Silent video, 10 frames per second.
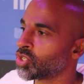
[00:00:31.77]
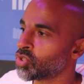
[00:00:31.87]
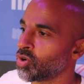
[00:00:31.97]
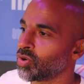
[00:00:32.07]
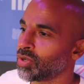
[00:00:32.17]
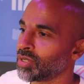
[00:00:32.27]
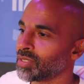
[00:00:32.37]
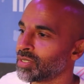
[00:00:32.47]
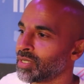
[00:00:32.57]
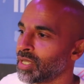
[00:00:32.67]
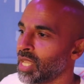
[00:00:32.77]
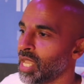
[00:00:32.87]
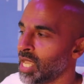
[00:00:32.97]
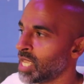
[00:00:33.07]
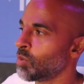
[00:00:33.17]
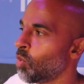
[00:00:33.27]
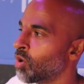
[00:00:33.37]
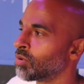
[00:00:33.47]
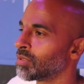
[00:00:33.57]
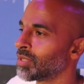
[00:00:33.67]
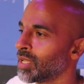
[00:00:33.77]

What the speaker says: So he won't